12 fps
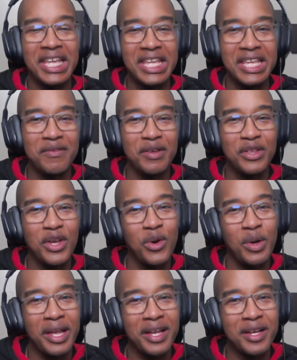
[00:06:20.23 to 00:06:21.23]
even though
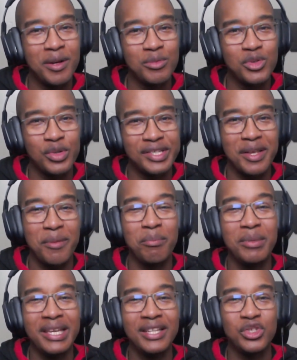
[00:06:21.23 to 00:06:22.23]
it comes with some
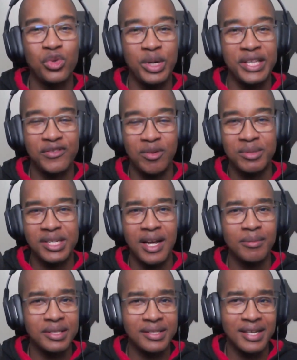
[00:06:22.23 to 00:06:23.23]
mean tweets from
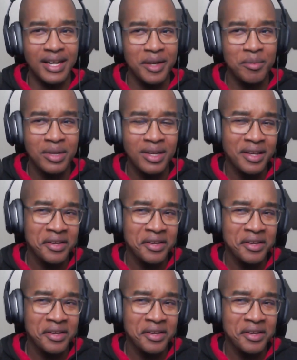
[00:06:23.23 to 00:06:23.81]
time to time,